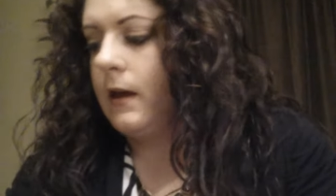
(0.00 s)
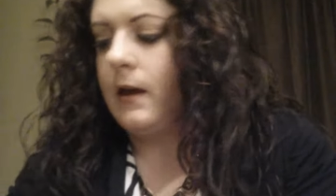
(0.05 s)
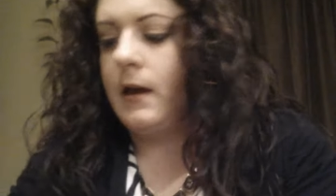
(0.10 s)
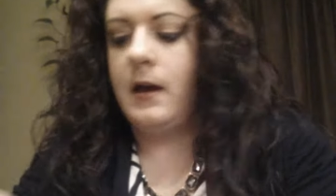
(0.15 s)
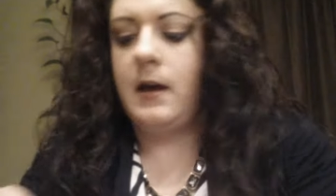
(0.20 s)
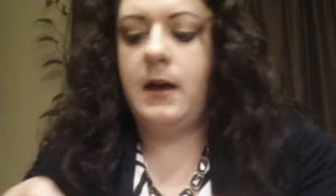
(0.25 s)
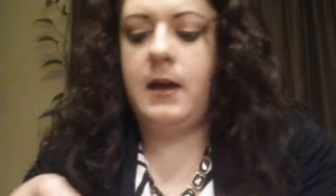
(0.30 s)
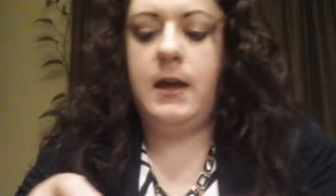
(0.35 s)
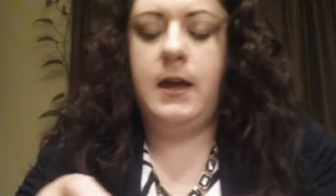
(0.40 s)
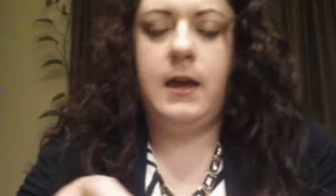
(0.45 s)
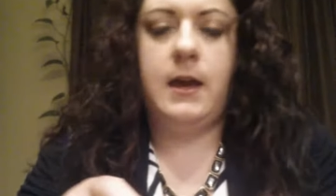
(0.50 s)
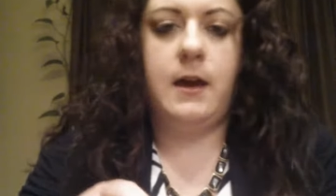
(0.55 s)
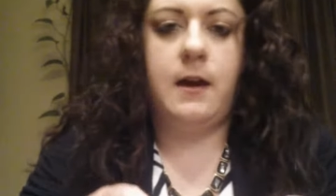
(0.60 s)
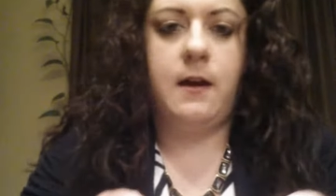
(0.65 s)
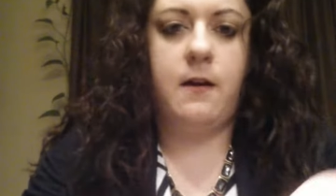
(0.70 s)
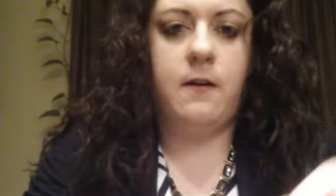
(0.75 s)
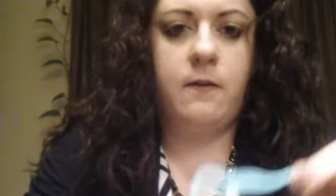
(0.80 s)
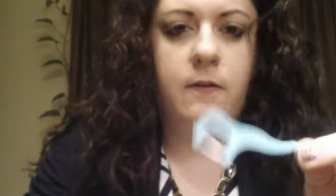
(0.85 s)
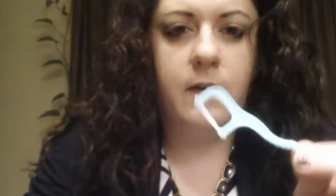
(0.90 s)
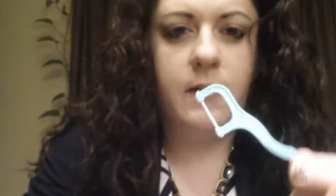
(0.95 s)
I
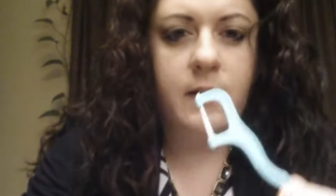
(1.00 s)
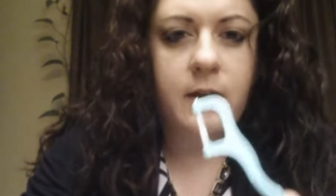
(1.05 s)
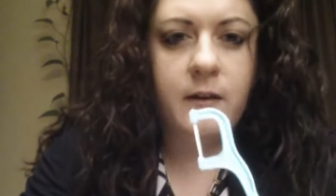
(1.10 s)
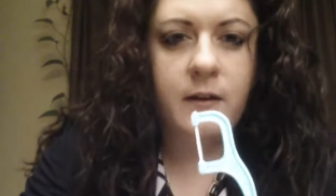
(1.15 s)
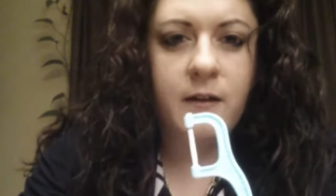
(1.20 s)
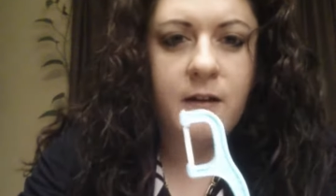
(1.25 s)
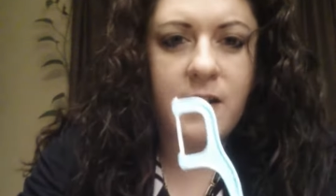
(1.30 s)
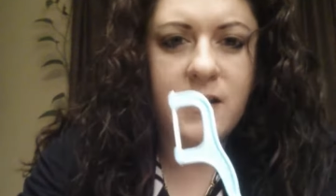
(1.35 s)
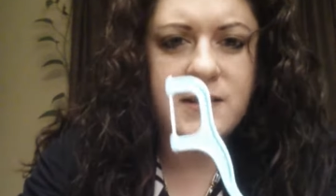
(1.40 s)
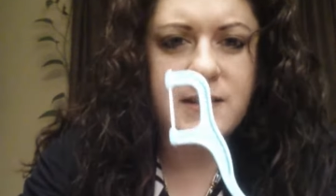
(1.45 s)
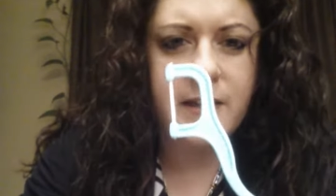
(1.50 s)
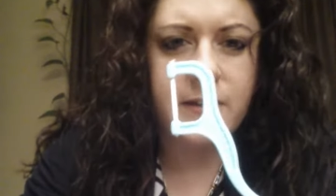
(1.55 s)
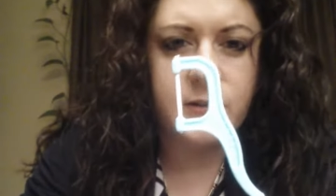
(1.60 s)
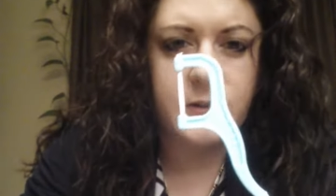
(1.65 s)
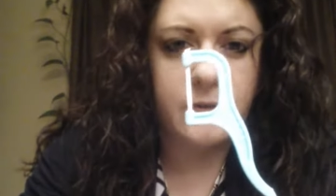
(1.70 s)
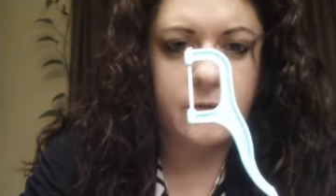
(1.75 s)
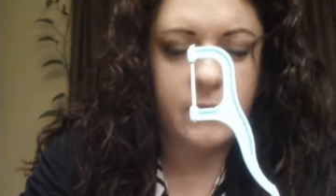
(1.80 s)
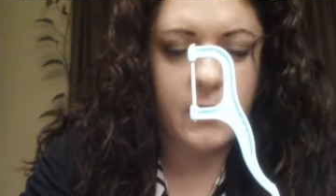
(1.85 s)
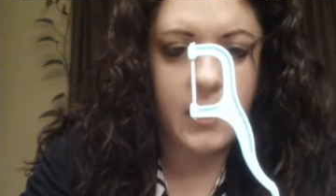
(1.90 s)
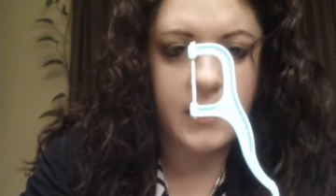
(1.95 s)
have a
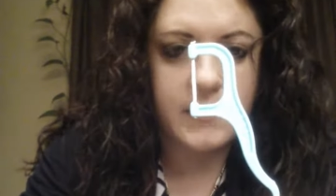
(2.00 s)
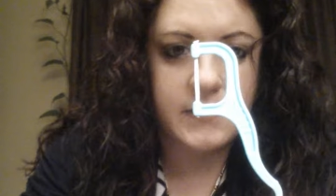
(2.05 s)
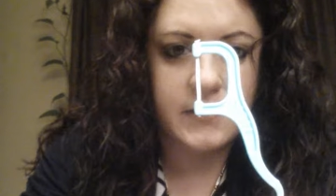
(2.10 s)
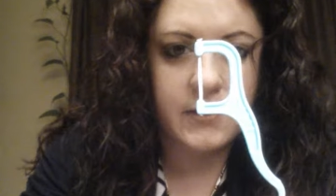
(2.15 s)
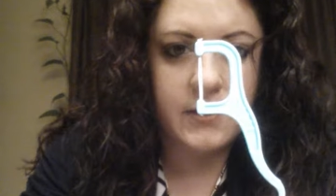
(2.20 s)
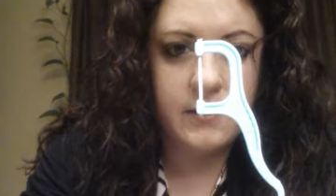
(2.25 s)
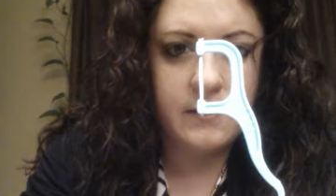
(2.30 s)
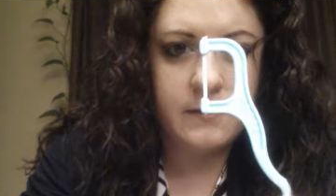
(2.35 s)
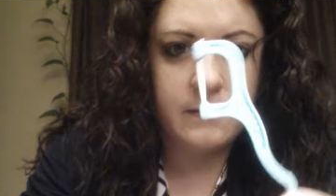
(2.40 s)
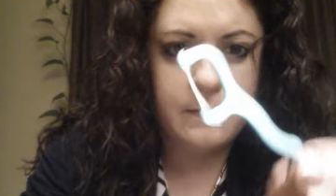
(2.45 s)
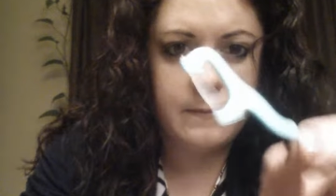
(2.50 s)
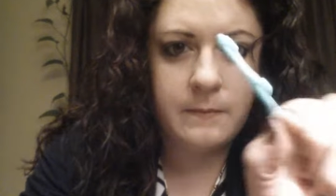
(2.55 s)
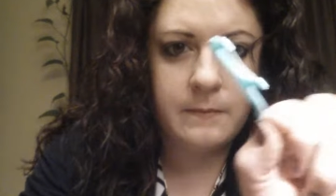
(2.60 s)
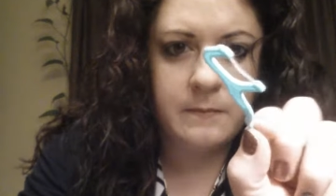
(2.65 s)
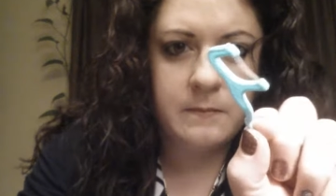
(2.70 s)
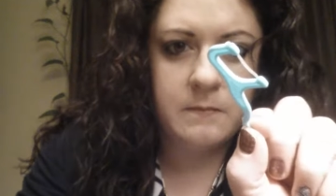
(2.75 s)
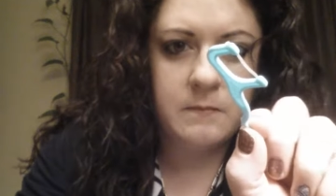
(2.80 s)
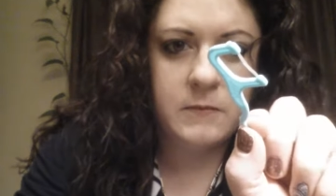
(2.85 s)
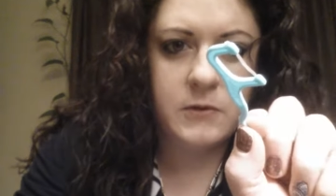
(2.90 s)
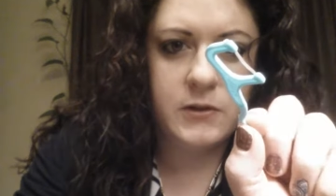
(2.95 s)
dental flosser,
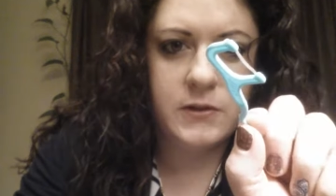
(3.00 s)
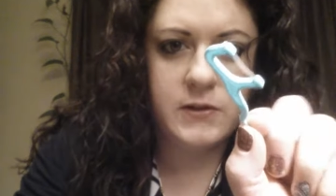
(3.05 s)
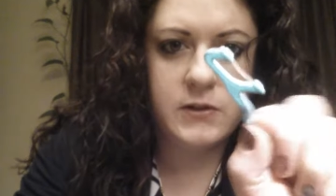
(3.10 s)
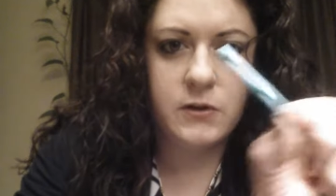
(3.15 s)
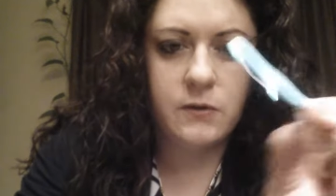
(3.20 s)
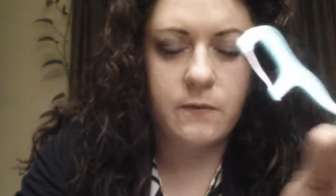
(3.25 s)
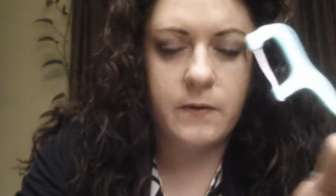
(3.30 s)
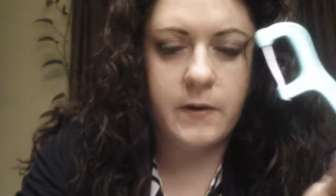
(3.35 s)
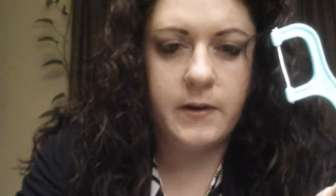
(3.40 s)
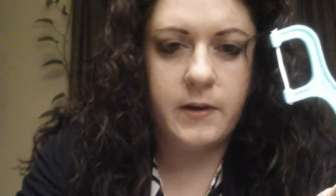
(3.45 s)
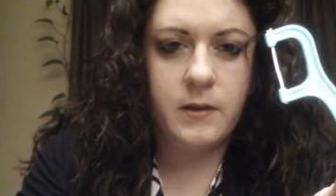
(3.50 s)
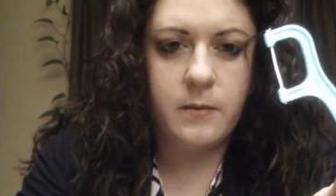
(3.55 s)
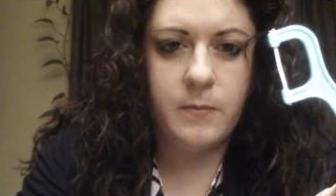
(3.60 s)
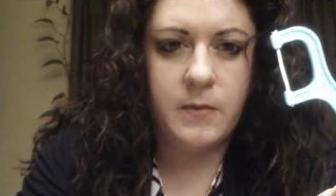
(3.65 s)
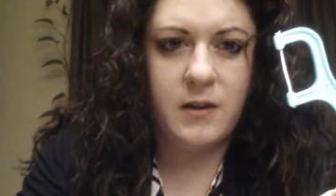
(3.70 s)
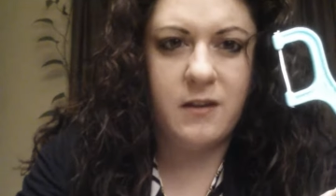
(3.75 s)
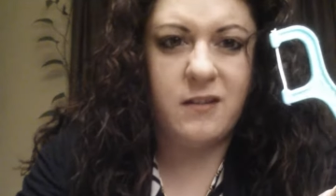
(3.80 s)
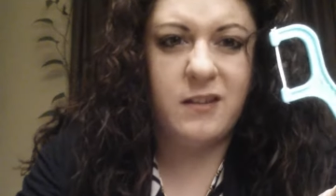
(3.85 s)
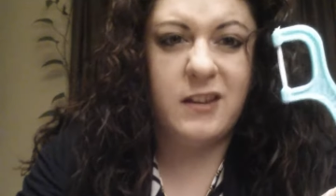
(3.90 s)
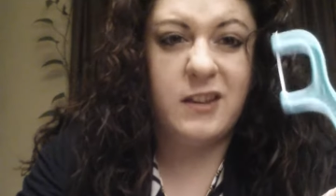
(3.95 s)
just your
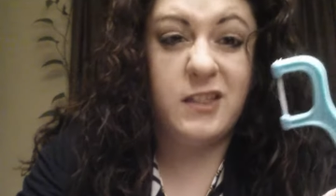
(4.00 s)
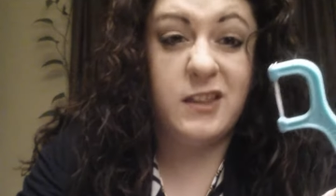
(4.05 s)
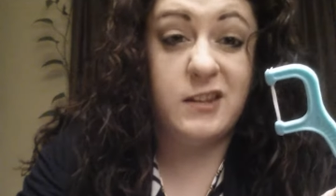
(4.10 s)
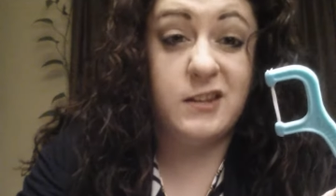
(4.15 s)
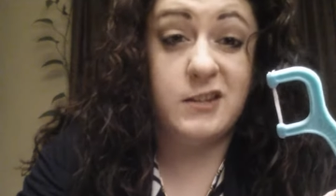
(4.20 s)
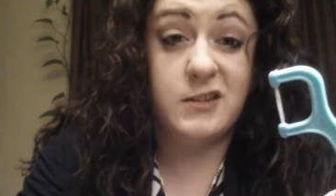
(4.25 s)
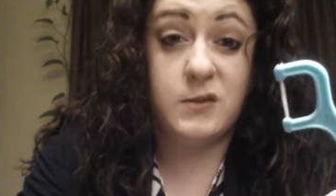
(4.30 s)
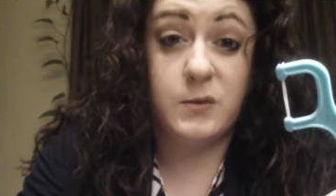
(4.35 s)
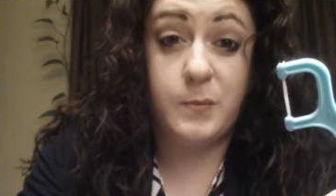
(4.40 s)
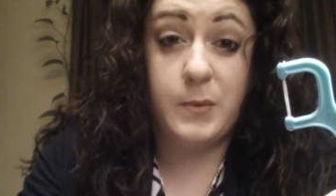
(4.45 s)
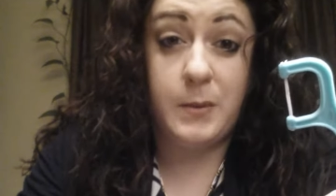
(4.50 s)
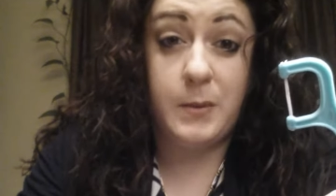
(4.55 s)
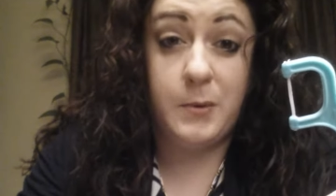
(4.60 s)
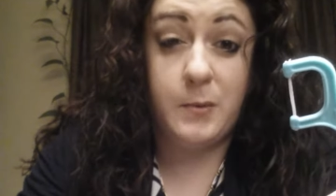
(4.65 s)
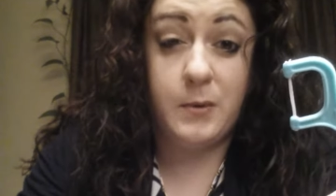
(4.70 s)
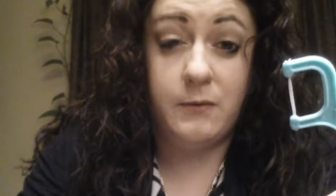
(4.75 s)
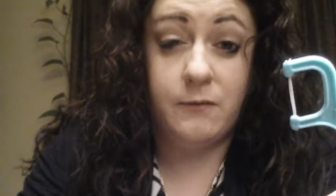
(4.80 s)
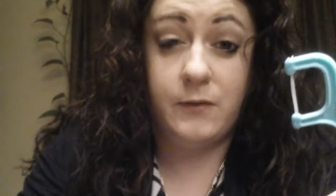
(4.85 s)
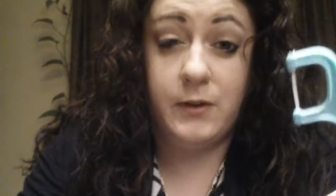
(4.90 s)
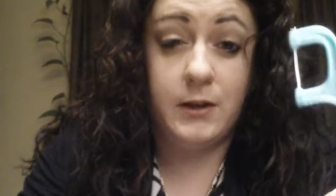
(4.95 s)
run-of-the-mill. I think these are
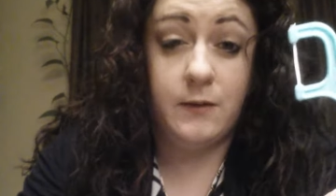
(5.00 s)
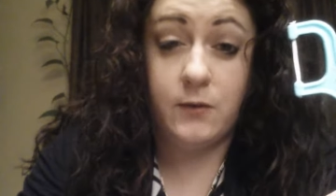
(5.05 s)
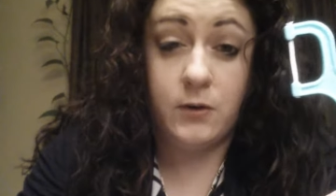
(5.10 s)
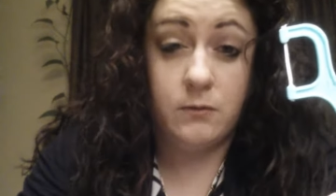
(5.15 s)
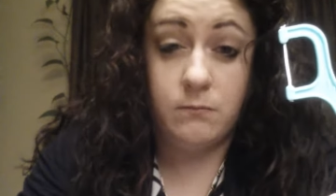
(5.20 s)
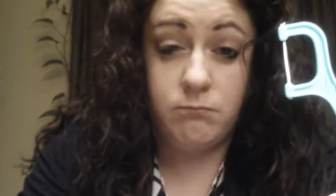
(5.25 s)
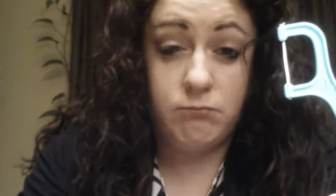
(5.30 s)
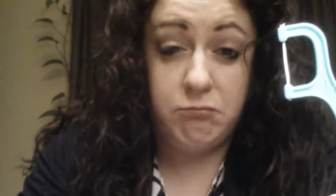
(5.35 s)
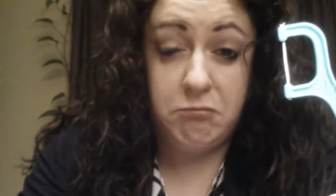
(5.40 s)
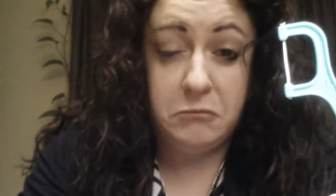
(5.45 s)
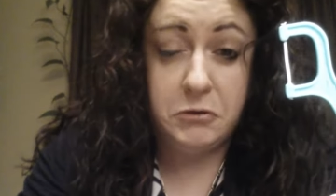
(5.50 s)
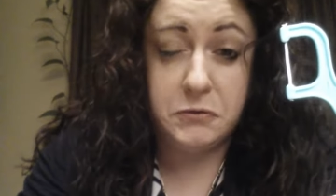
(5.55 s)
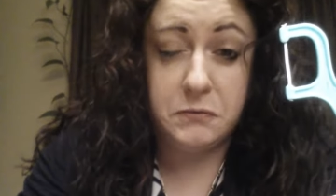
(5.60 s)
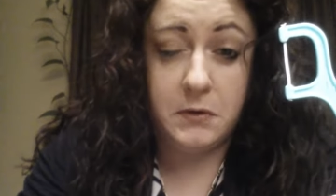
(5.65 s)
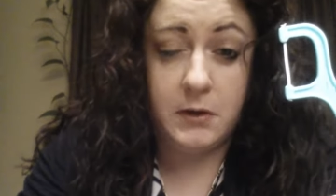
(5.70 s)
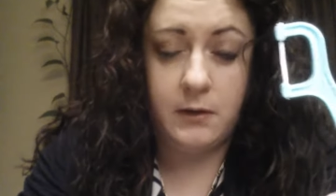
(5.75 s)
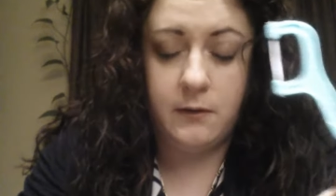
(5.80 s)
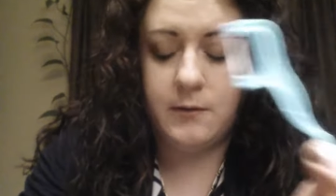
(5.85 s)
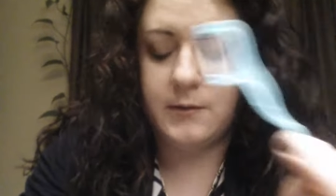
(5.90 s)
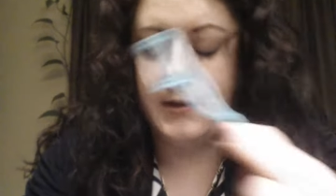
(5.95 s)
peppermint flavored, just
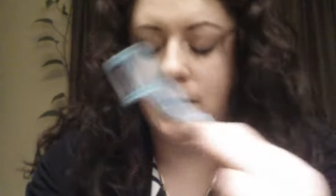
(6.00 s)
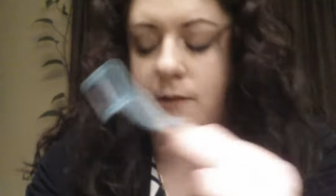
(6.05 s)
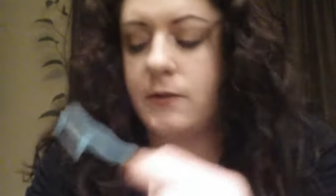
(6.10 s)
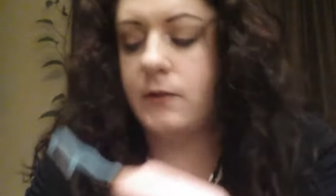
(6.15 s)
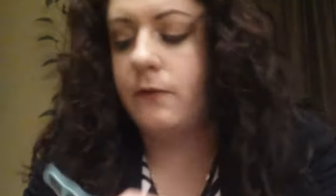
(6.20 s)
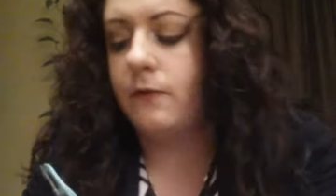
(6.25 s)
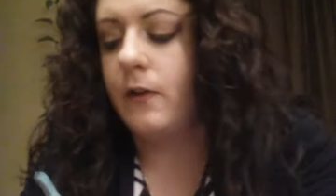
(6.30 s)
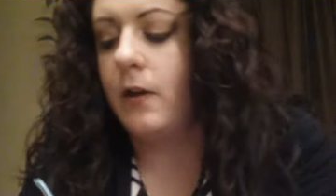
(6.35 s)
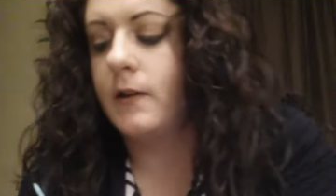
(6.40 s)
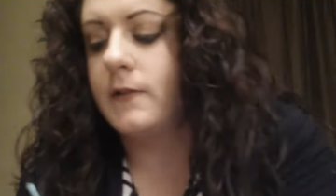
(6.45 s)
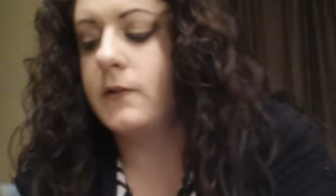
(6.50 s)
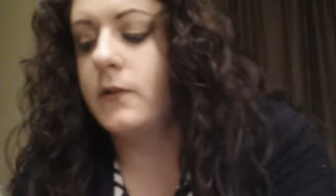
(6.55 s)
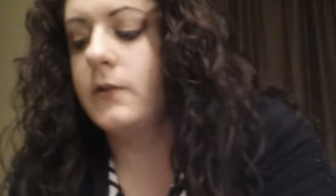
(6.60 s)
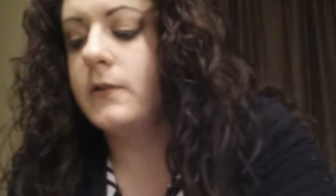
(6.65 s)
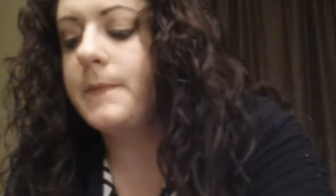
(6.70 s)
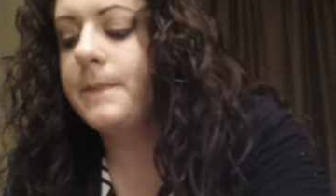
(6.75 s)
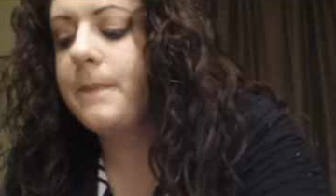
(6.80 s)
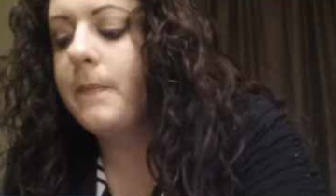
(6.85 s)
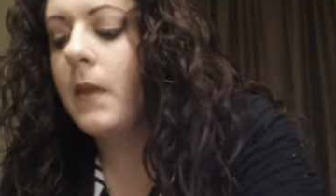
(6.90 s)
regular dental flossers.